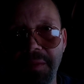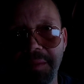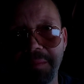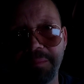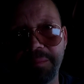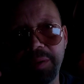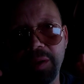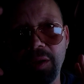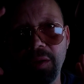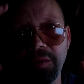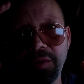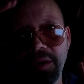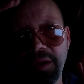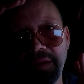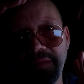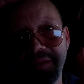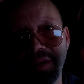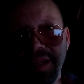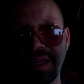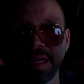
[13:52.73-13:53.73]
the bulk
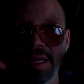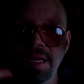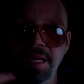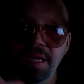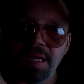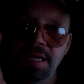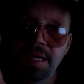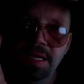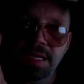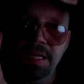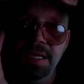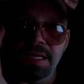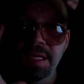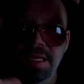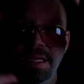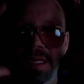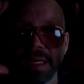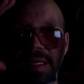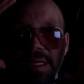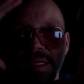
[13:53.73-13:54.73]
of it,
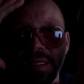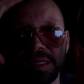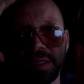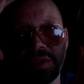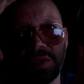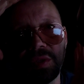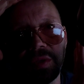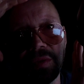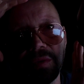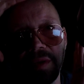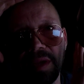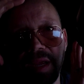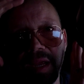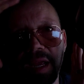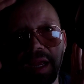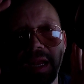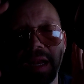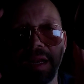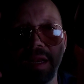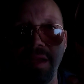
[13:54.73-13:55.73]
to
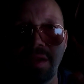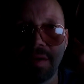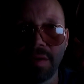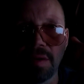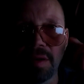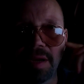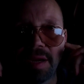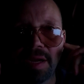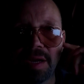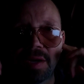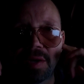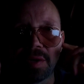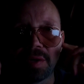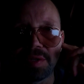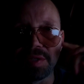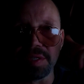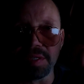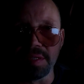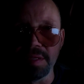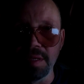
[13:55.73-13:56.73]
hit your
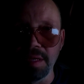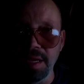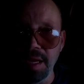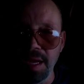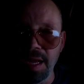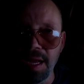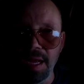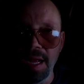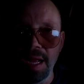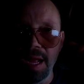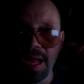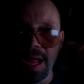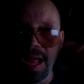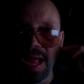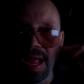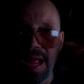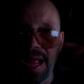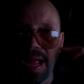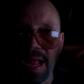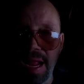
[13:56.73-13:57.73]
ears
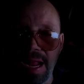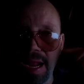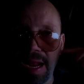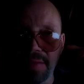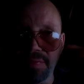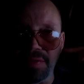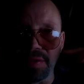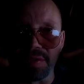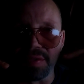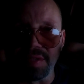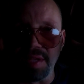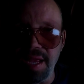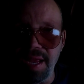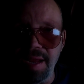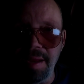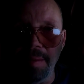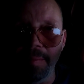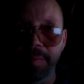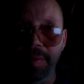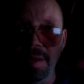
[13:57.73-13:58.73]
at the
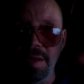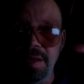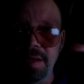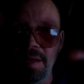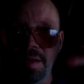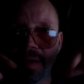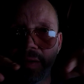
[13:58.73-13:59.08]
same